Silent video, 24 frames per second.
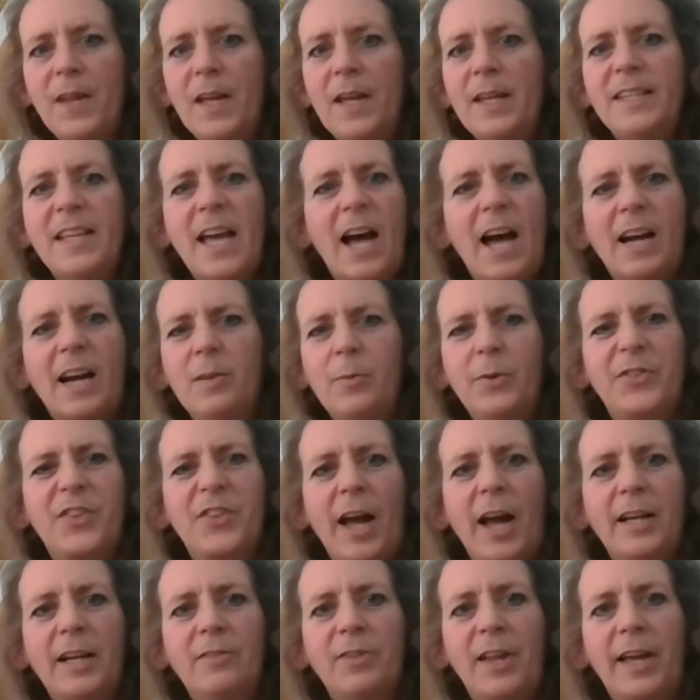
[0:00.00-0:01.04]
yeah, it was
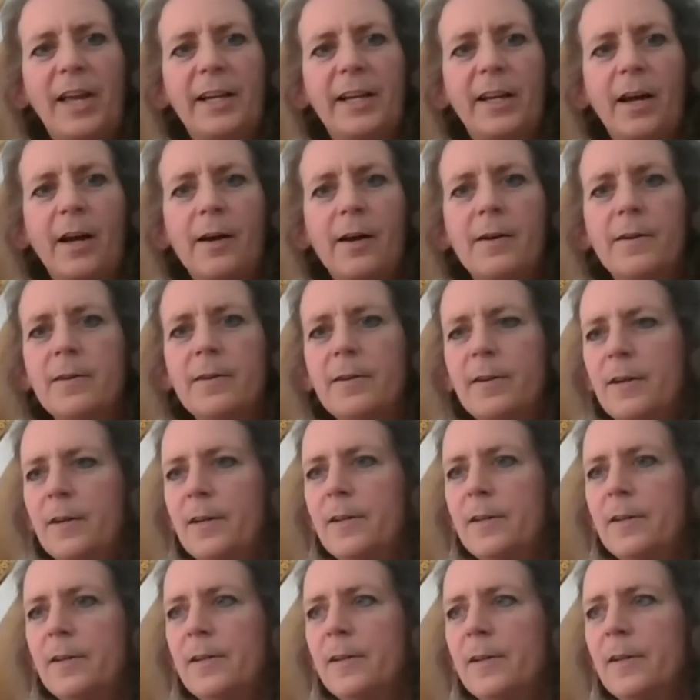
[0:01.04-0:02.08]
kind of like a
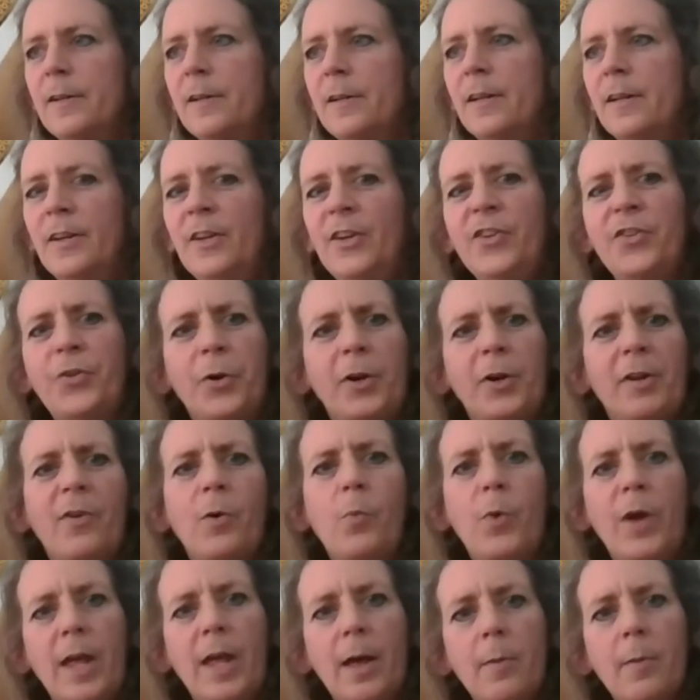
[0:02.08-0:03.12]
sort of a
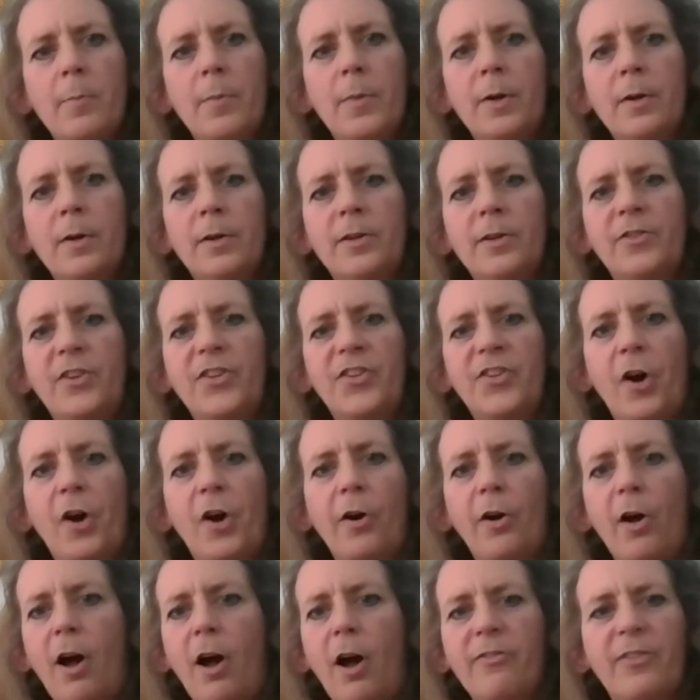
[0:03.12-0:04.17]
whim to
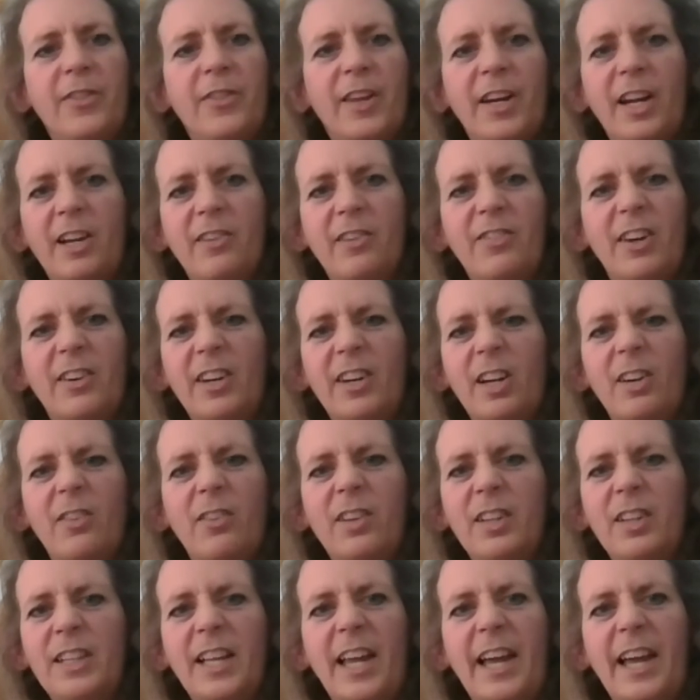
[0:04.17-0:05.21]
start off. And then I found out I
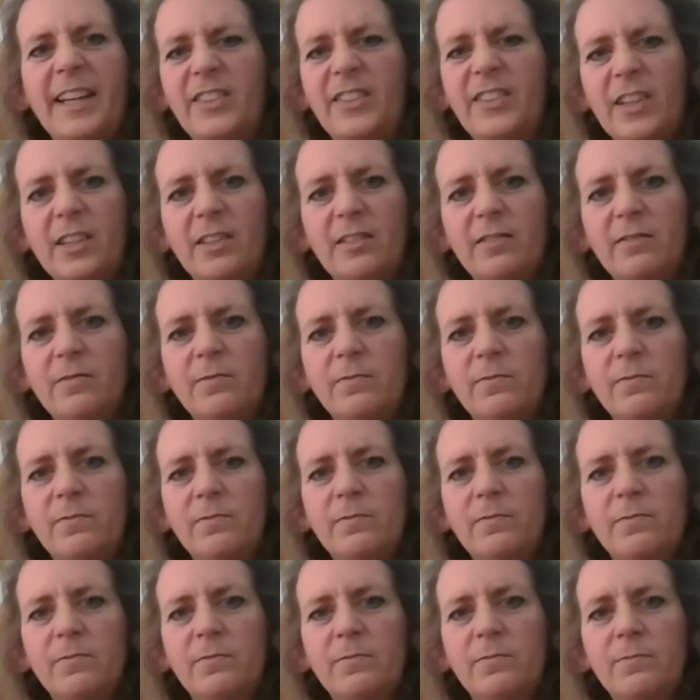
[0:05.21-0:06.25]
really liked it.
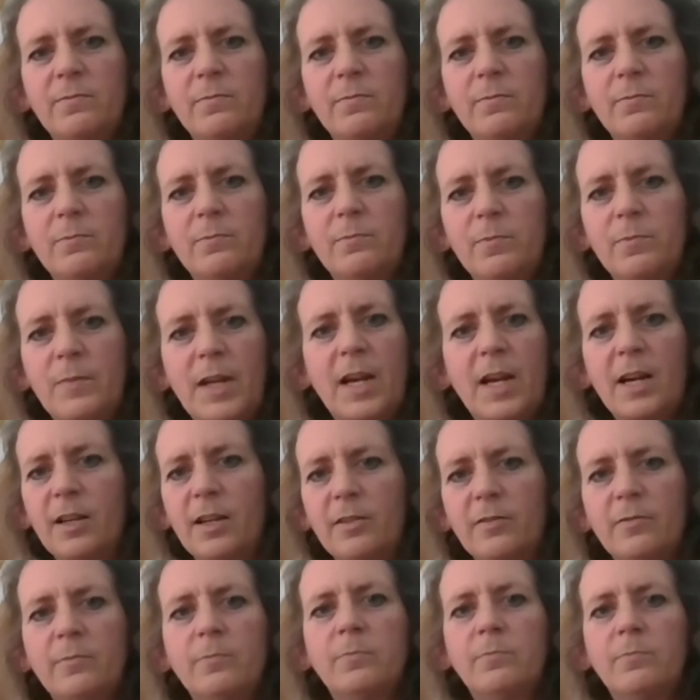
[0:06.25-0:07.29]

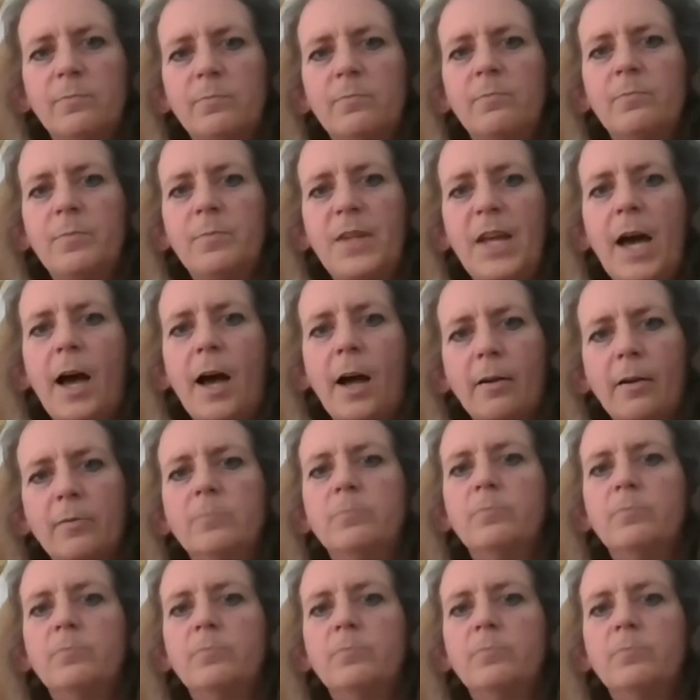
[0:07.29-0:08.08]
And yeah.